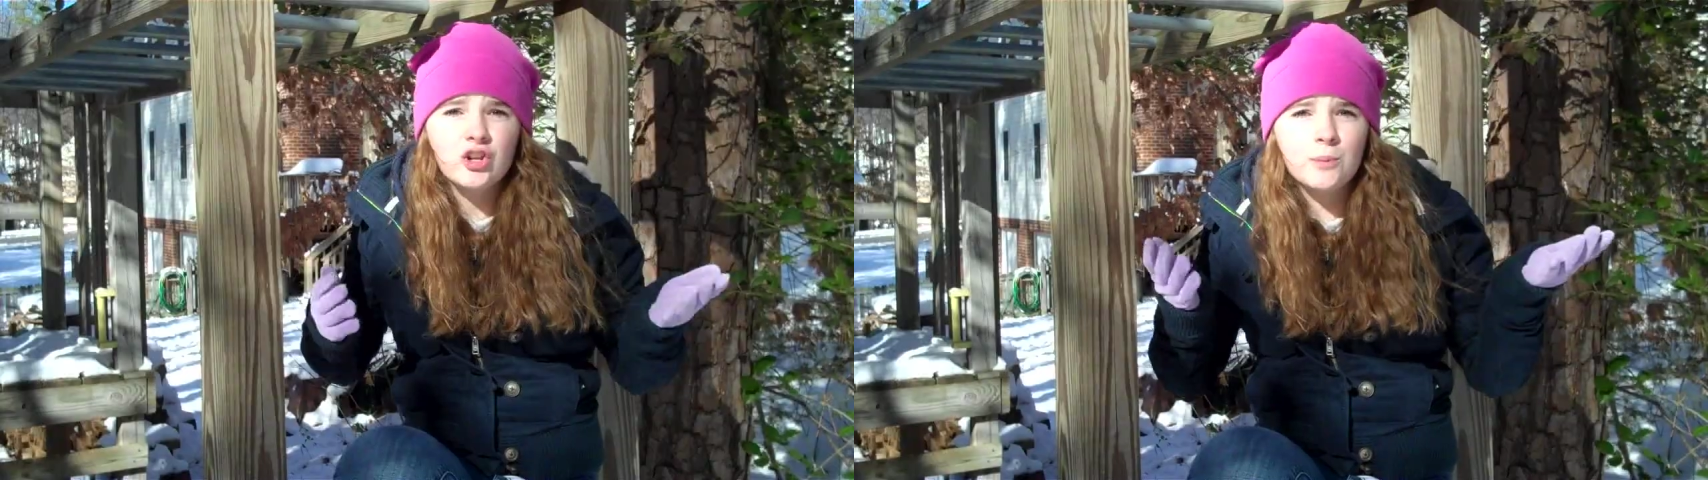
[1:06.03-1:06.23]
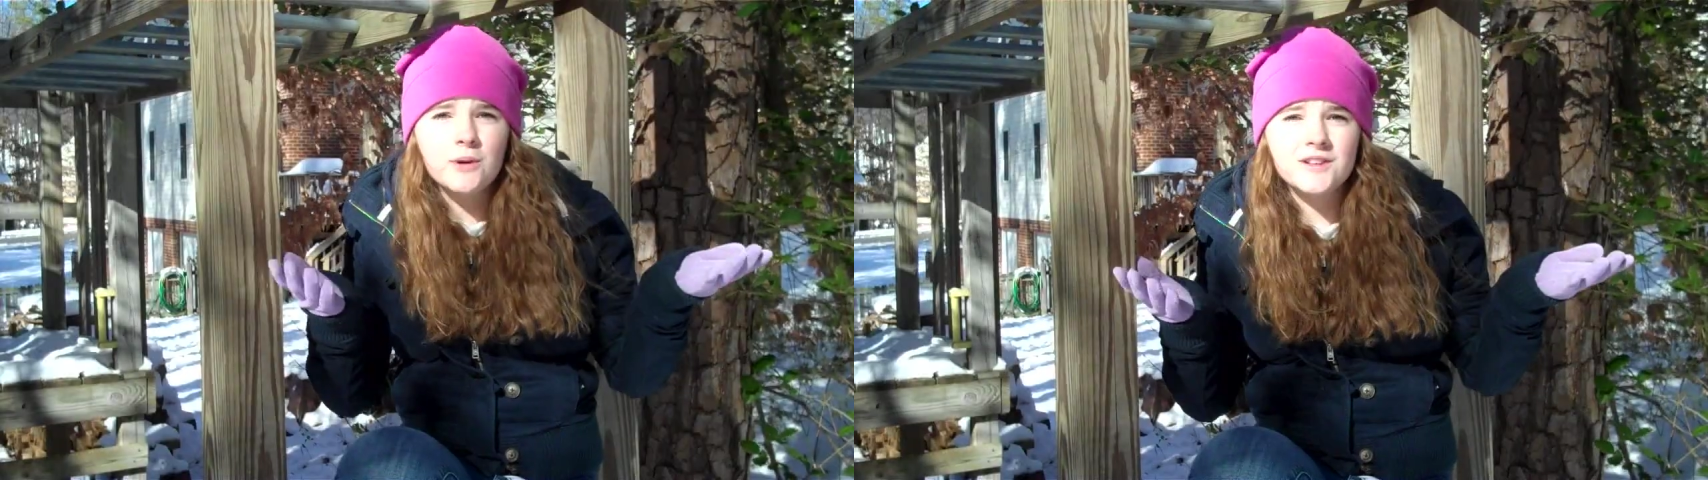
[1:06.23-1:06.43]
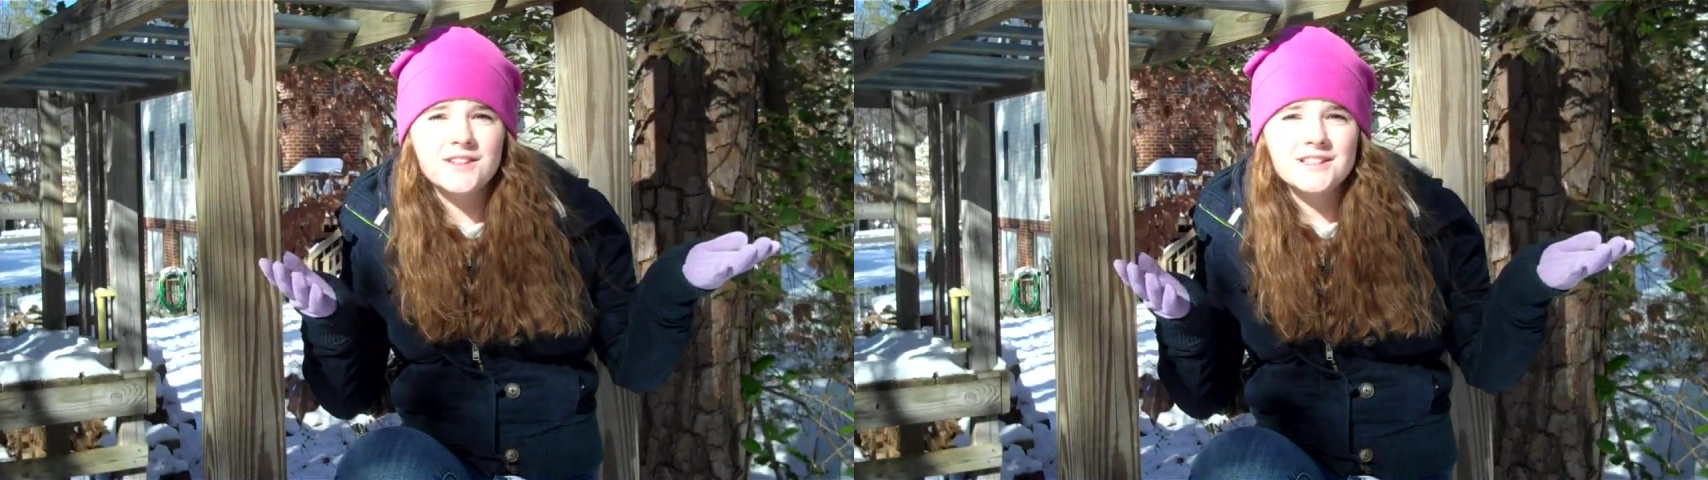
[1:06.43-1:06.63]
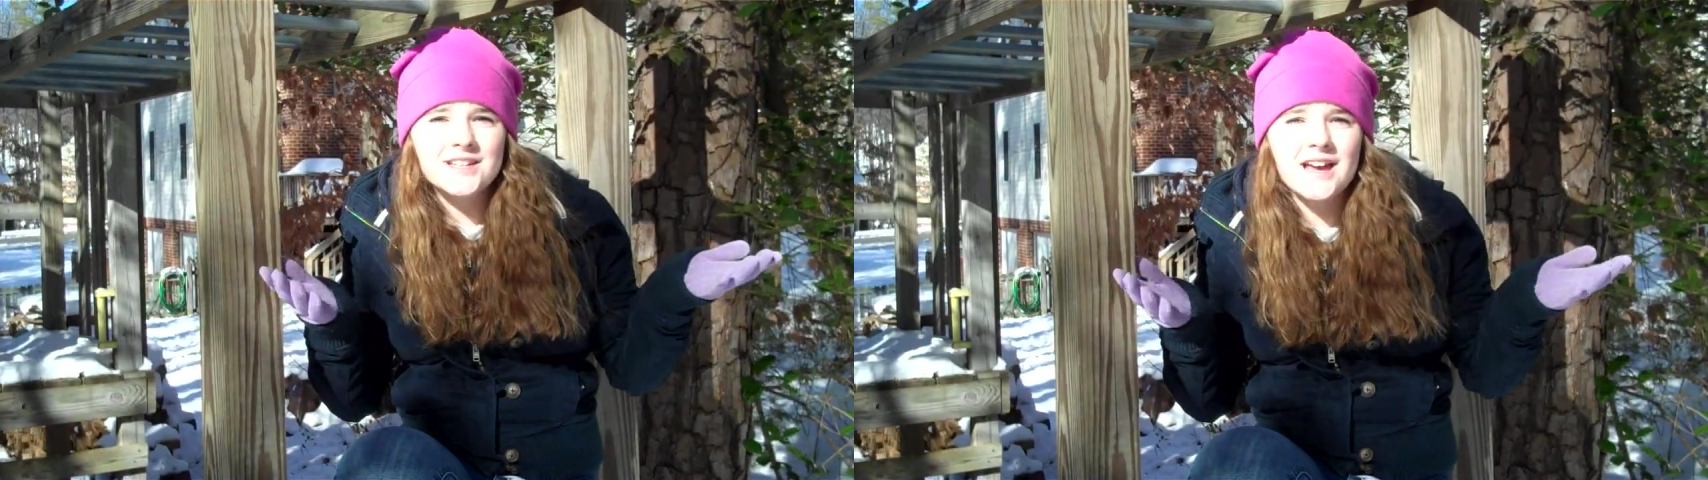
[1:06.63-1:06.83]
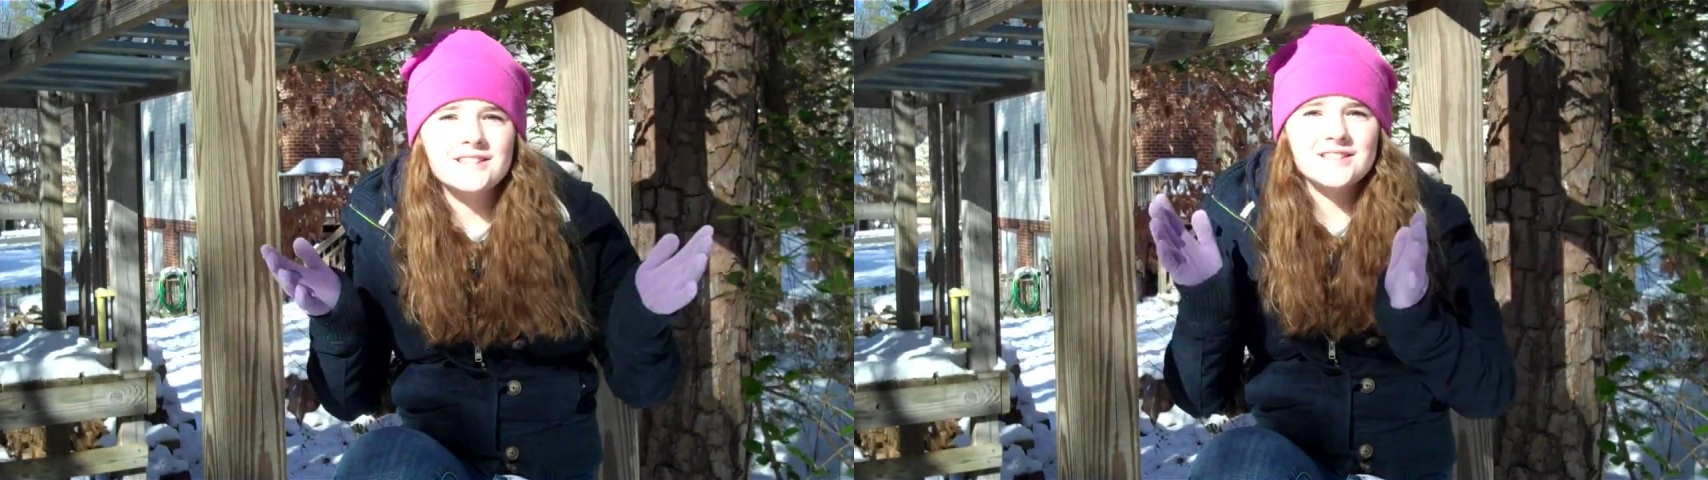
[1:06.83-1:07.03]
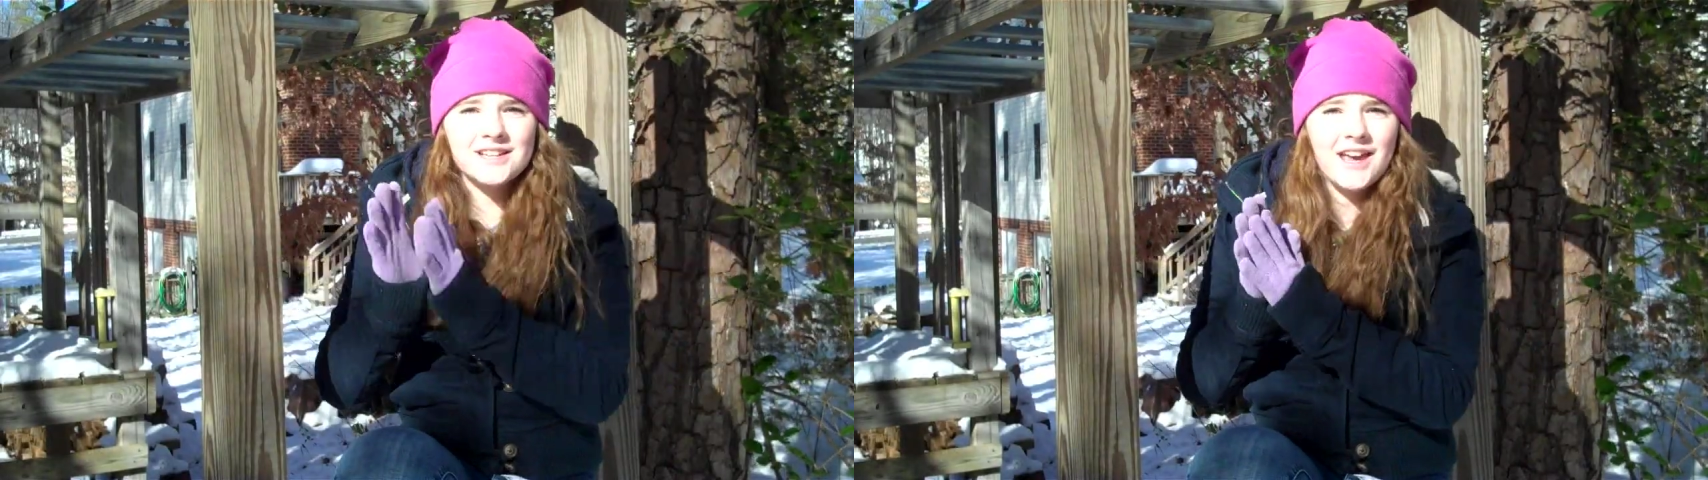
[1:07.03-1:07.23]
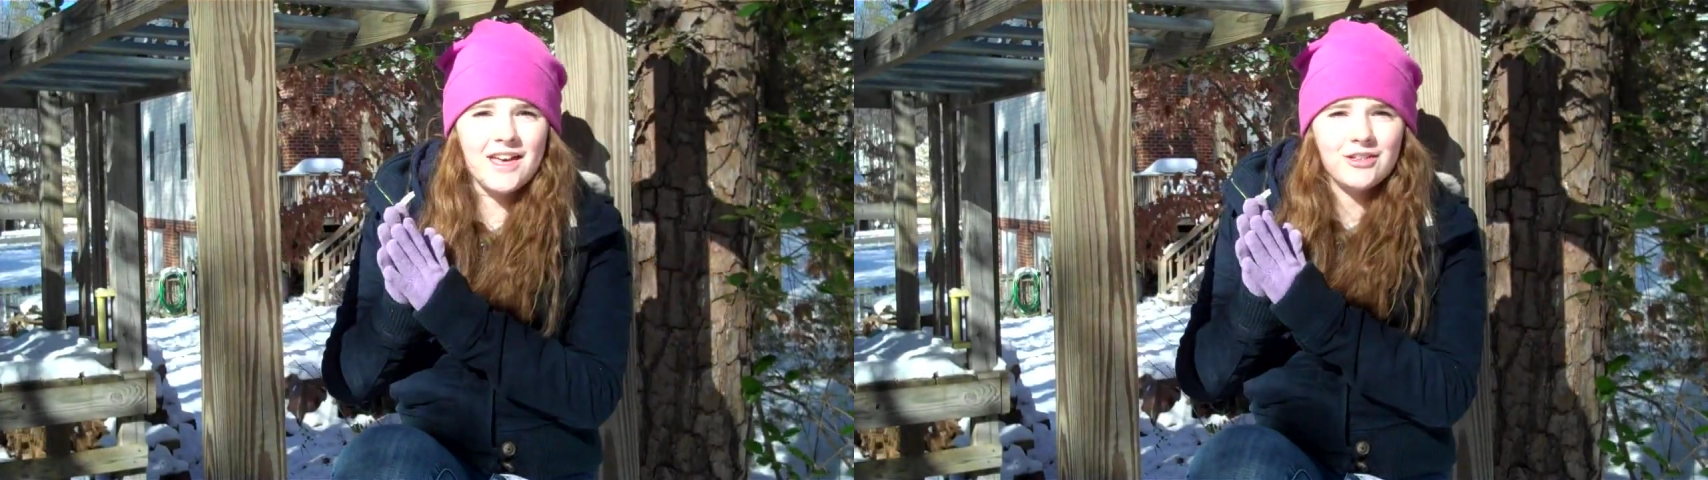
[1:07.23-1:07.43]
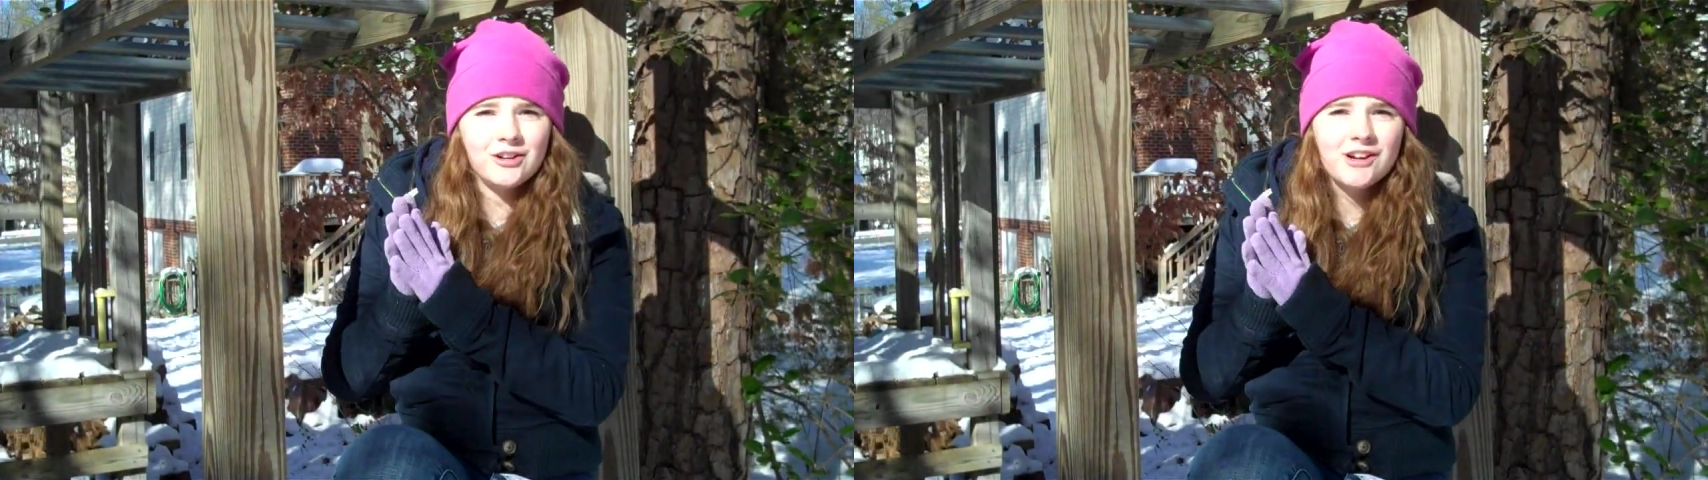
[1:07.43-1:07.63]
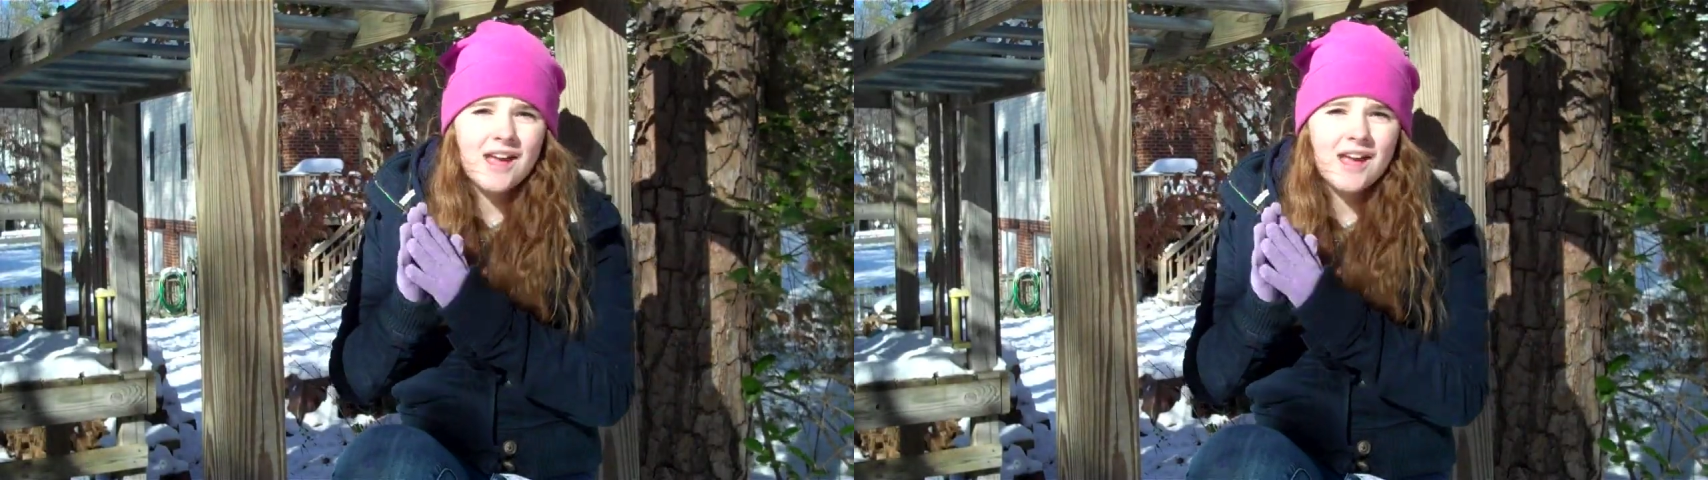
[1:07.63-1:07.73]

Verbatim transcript: You put these scientists together